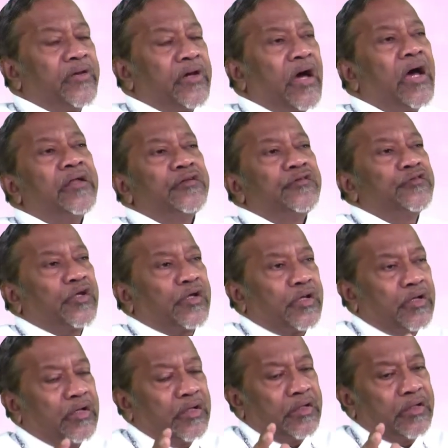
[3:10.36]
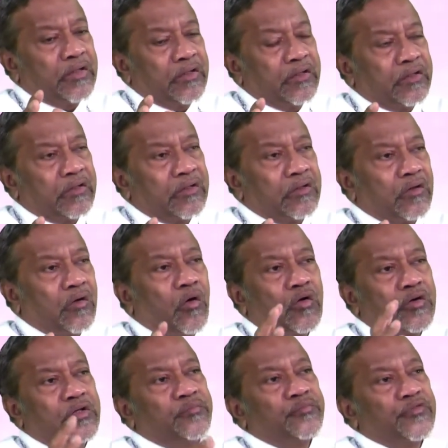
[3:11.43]
And secondly,
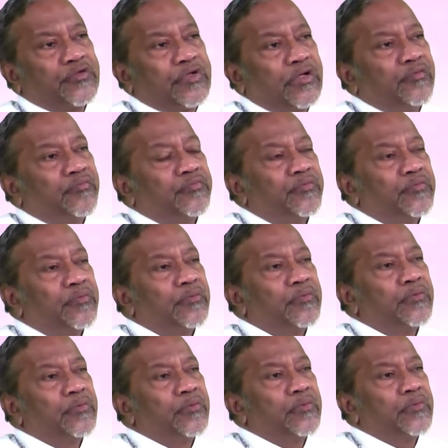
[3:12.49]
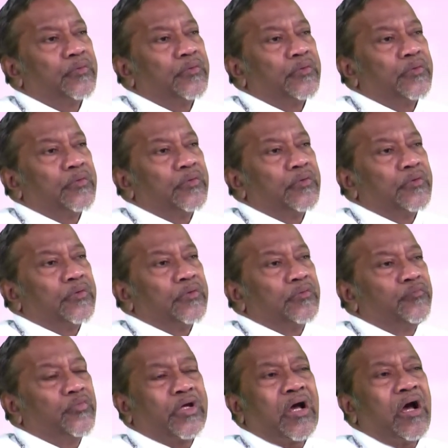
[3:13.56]
God Himself.
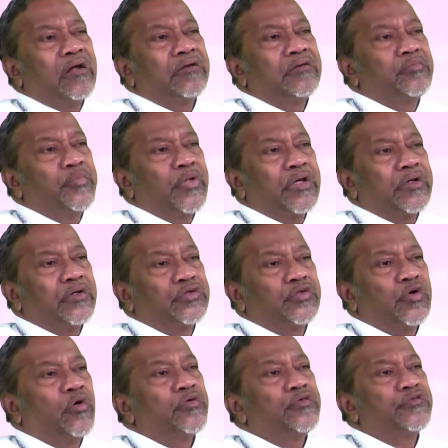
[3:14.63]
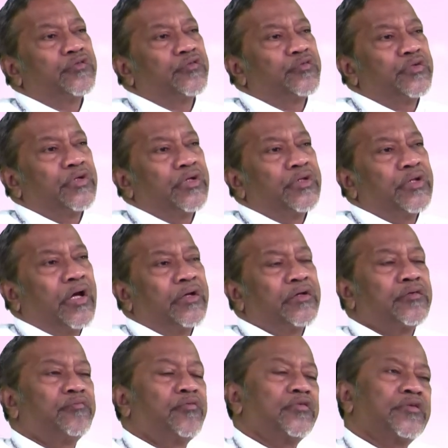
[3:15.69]
We can't make a choice to say
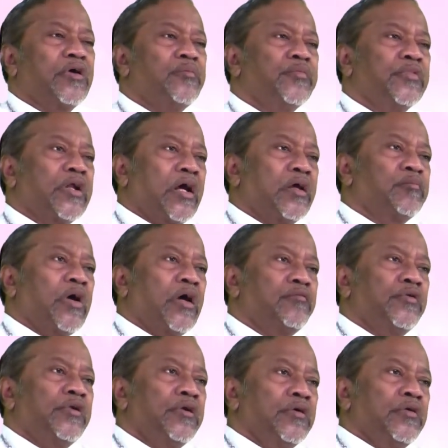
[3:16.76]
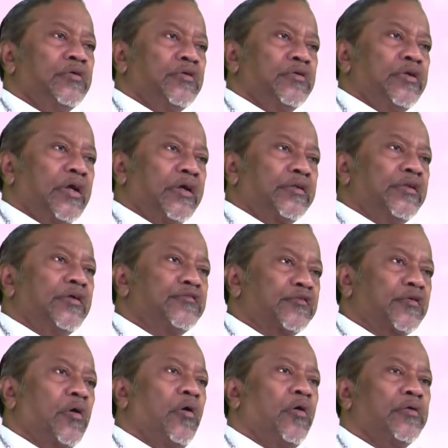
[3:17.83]
that for some time I will take this
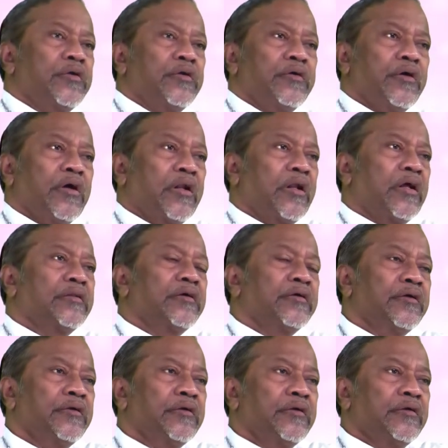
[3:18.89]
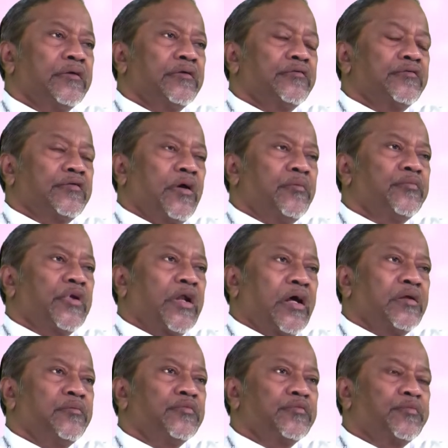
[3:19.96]
God, another
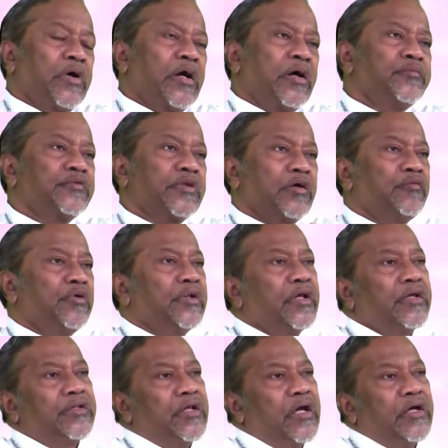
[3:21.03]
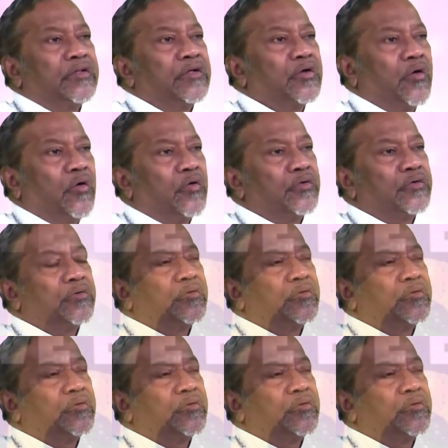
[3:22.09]
sometimes perhaps I will take the other God.